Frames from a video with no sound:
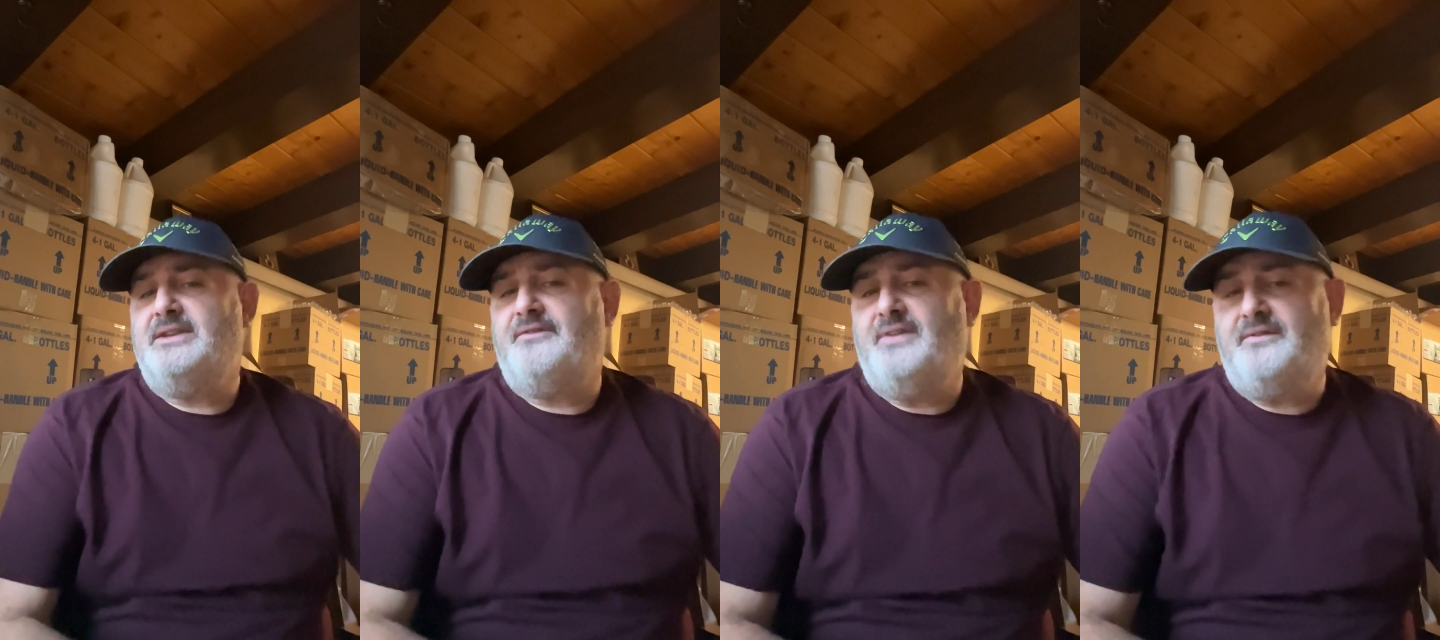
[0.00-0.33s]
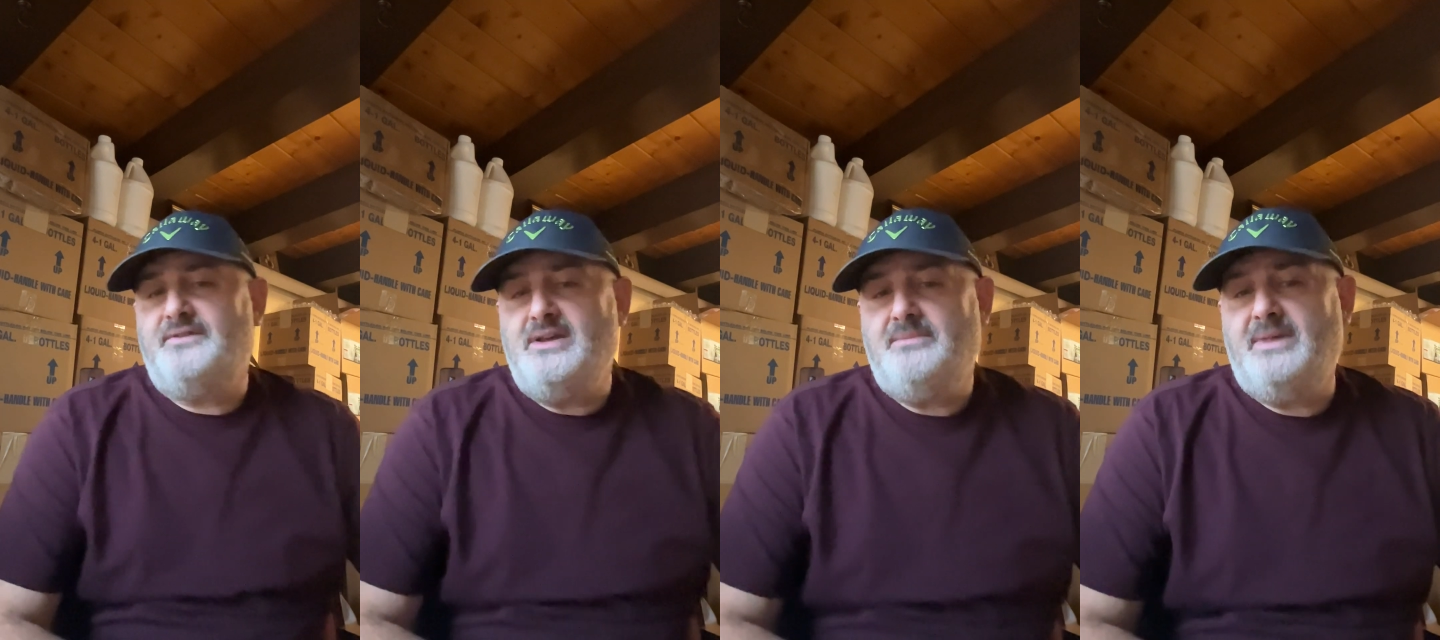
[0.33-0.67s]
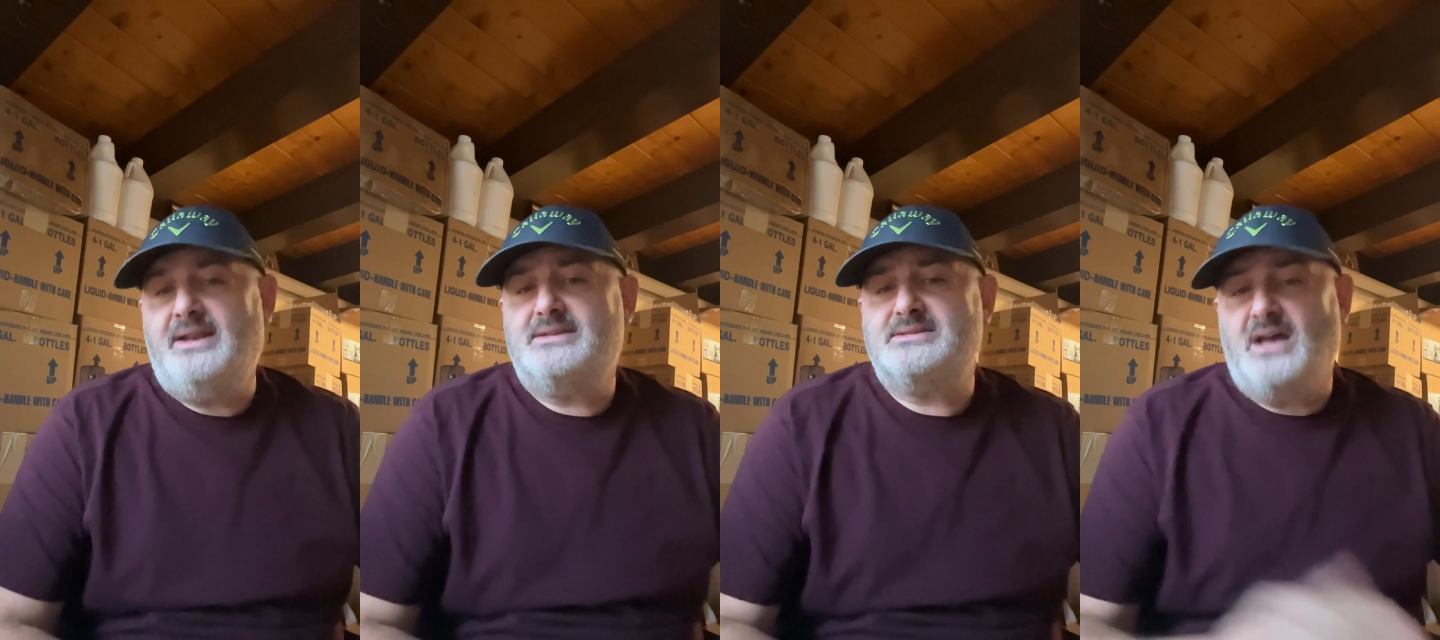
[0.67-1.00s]
to 15
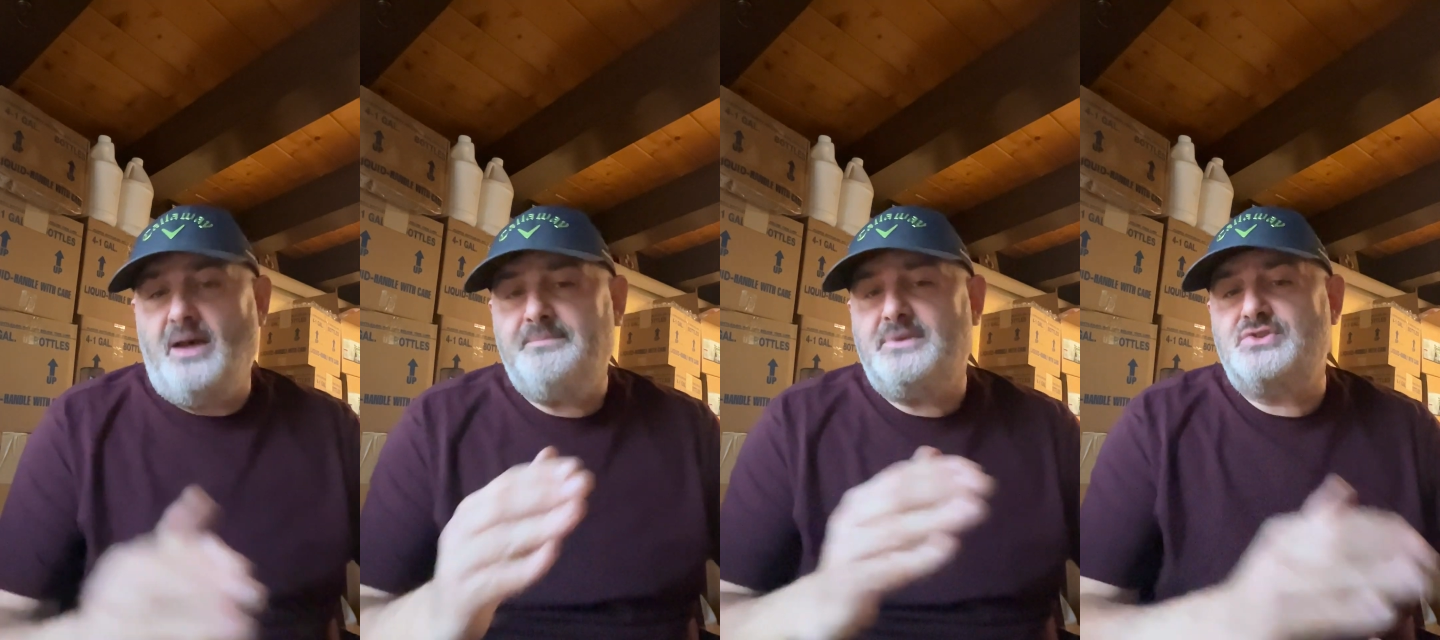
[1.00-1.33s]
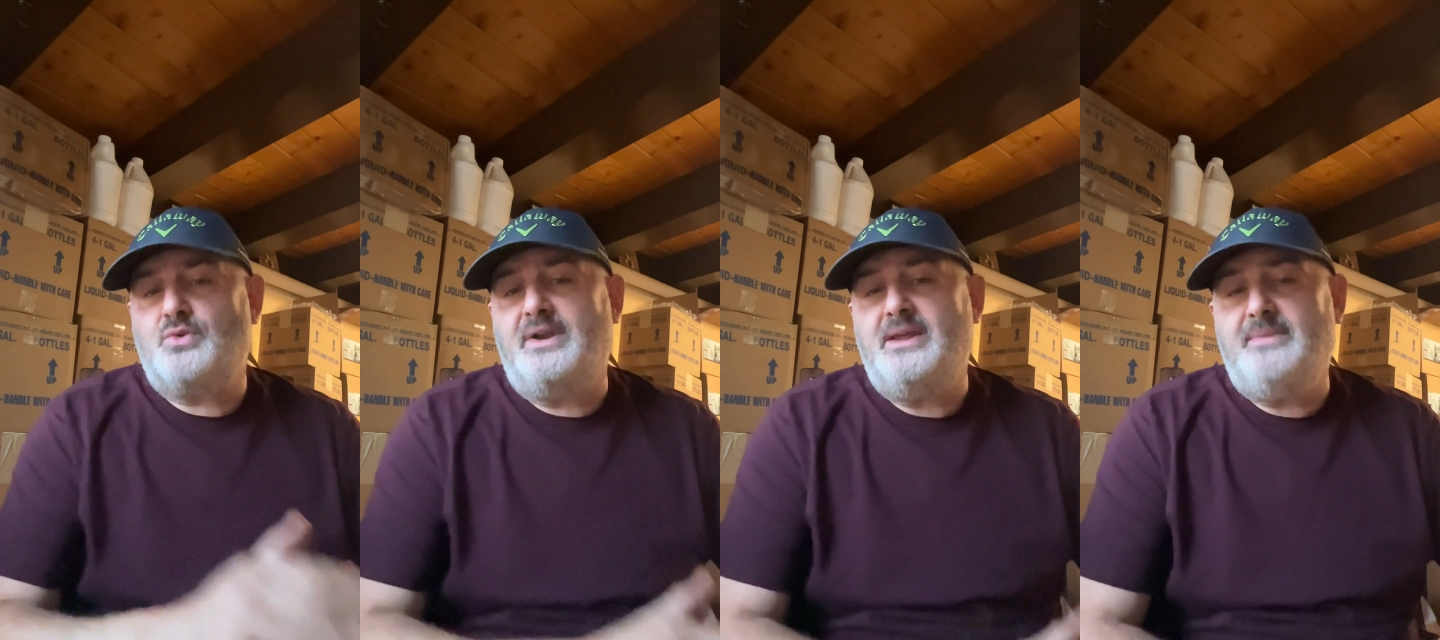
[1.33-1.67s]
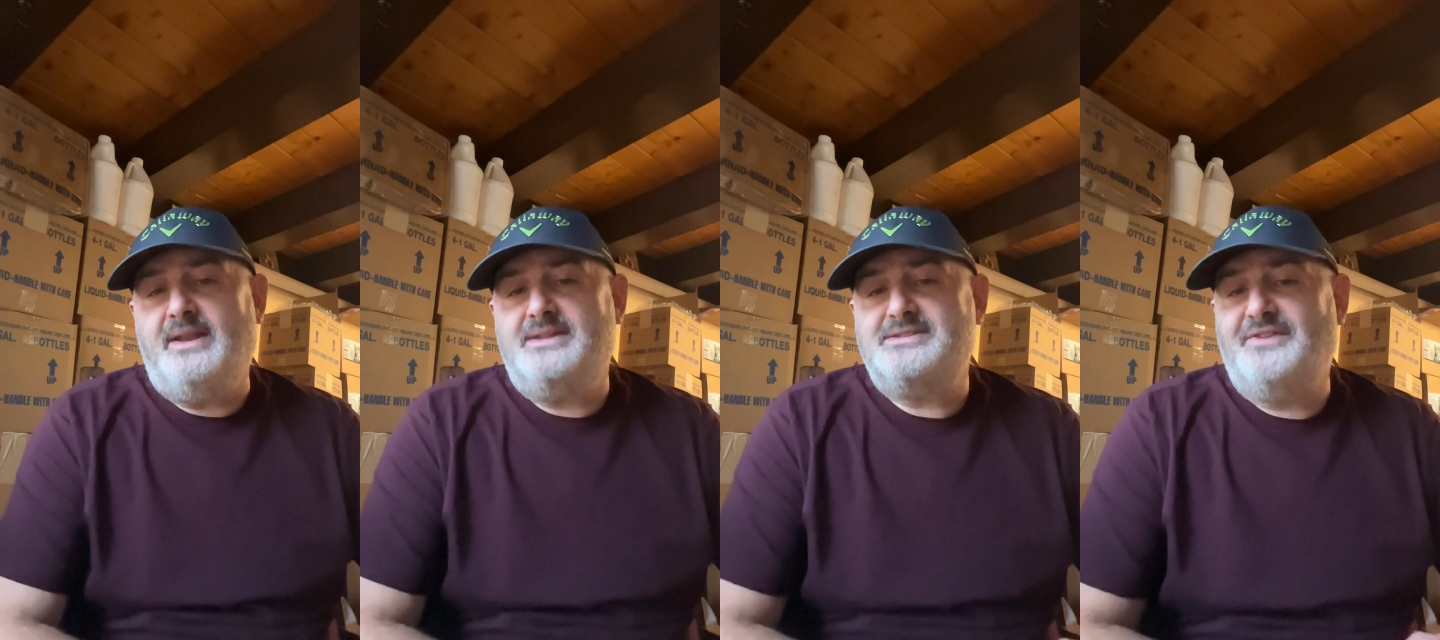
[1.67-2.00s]
minutes, up to 20
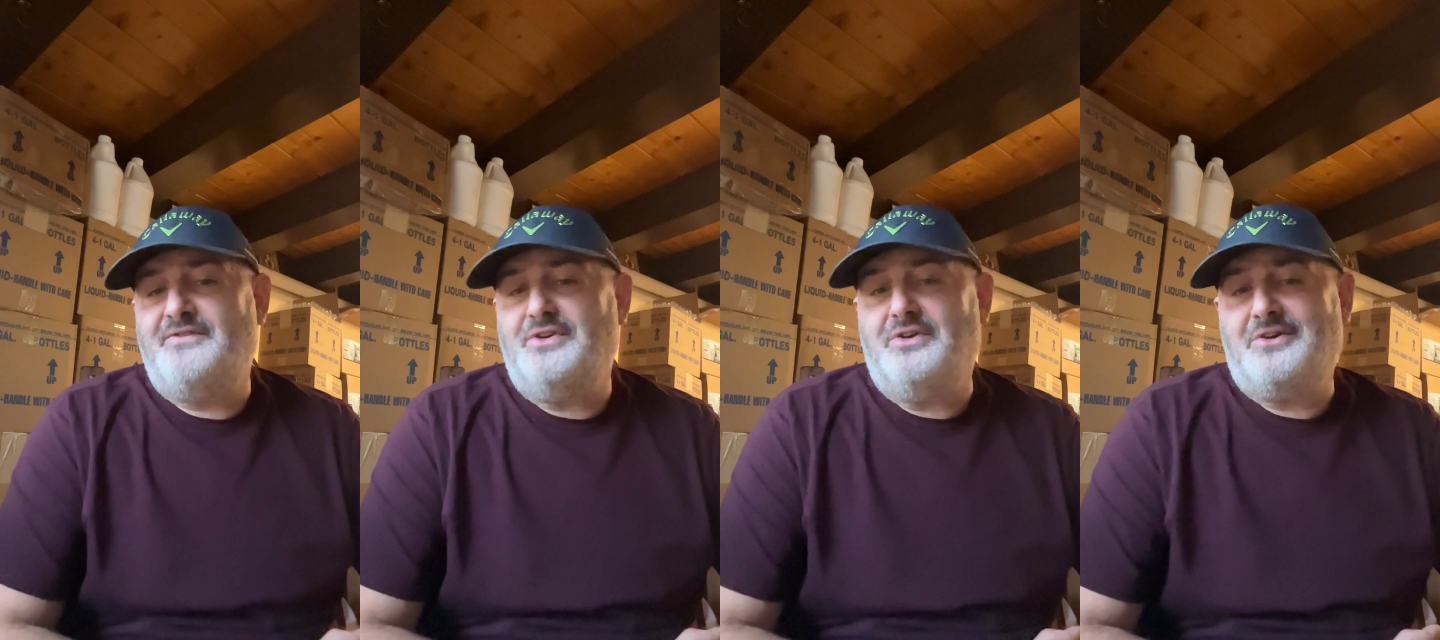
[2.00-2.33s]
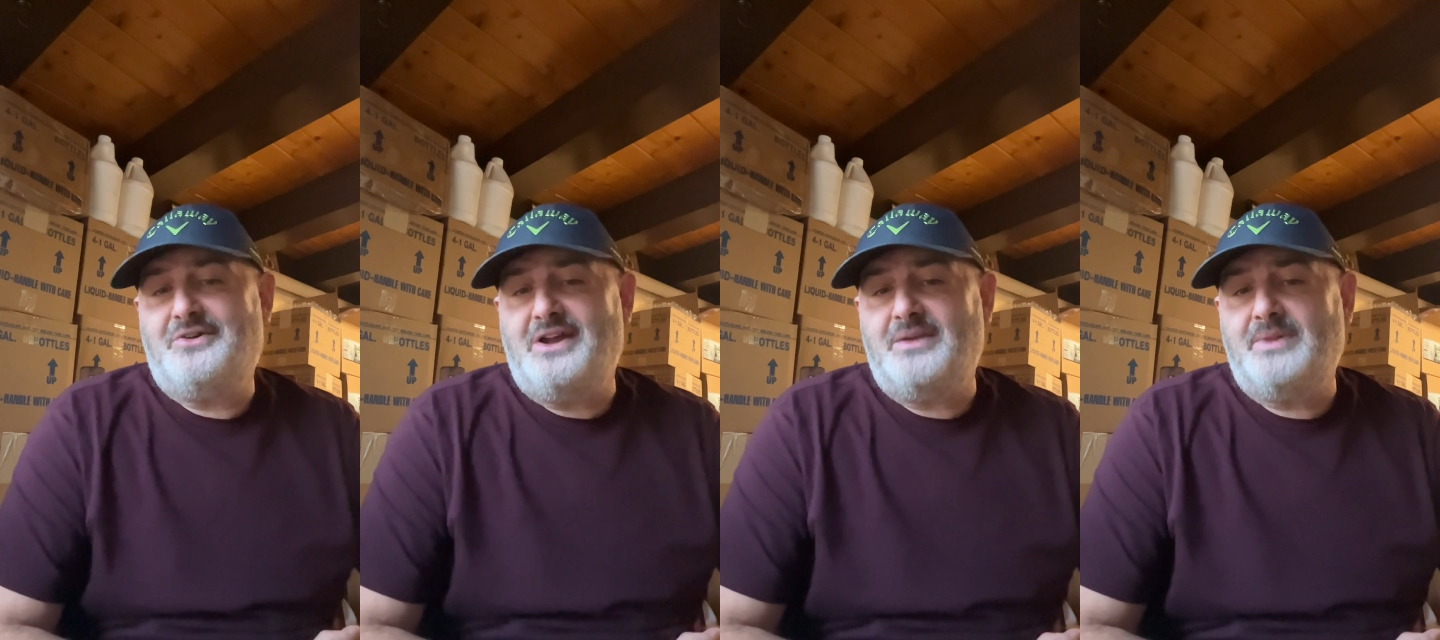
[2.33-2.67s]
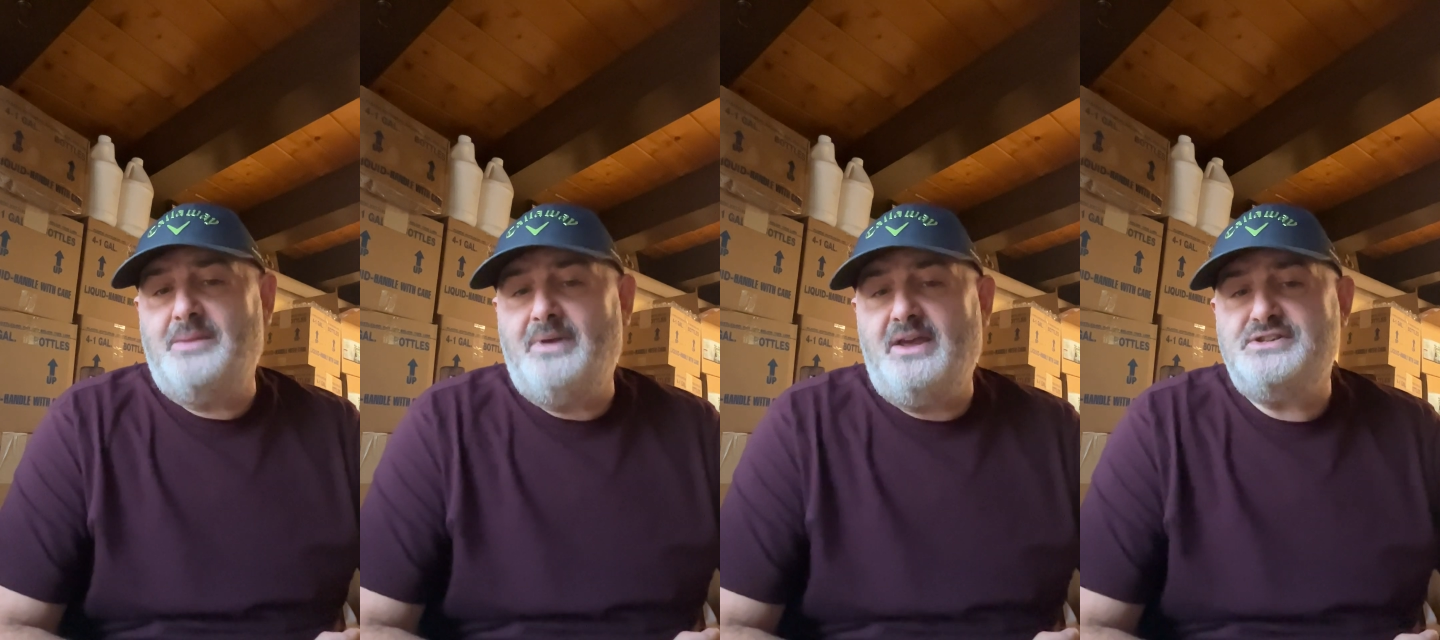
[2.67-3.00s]
minutes if you're
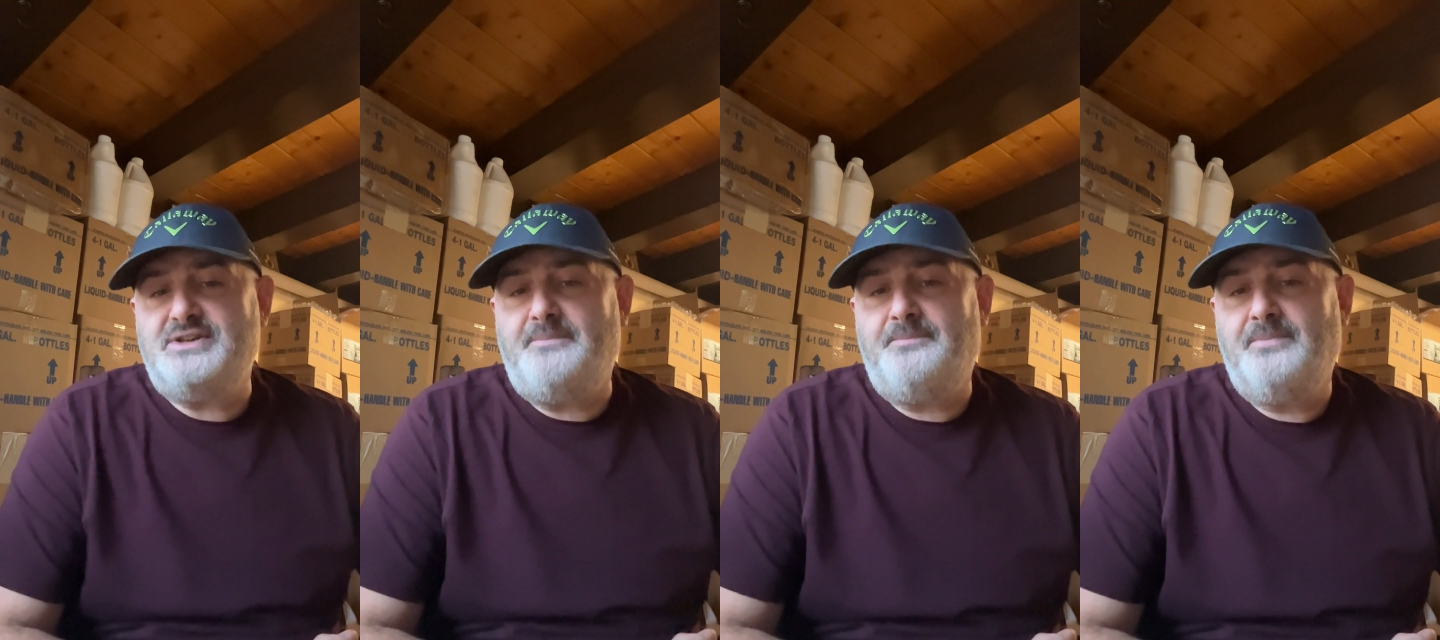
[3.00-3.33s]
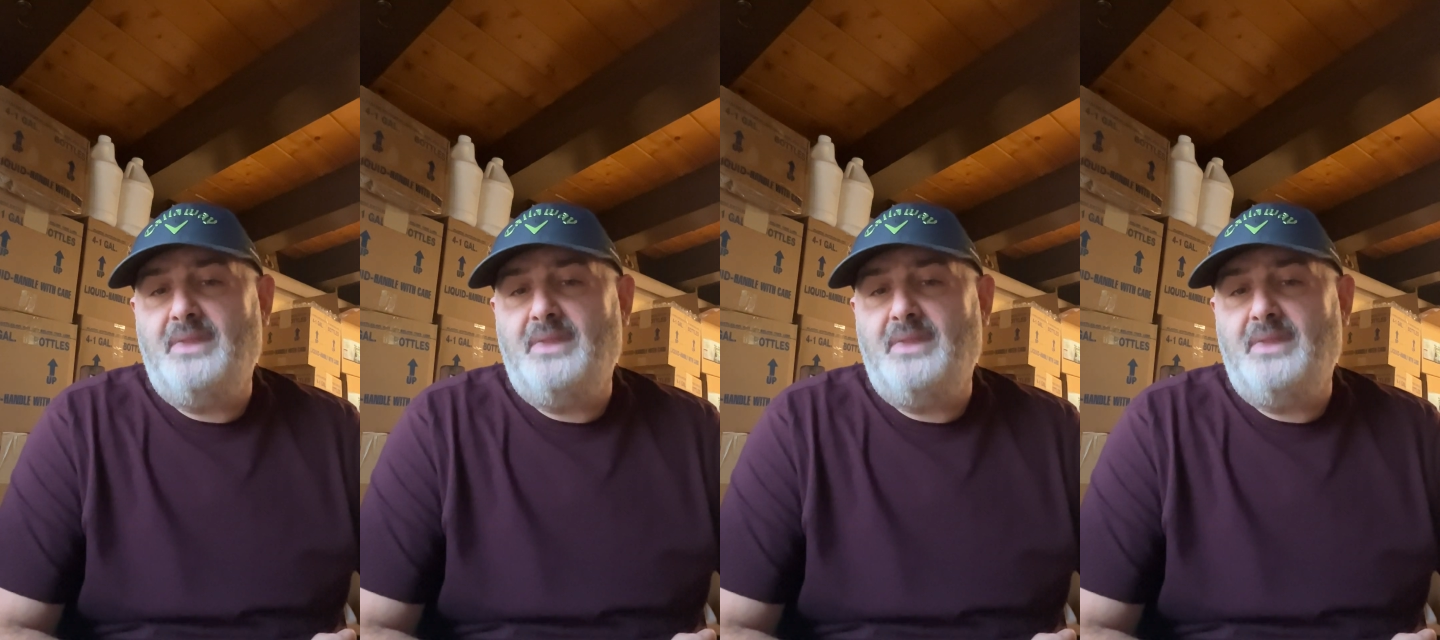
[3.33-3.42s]
incredibly patient,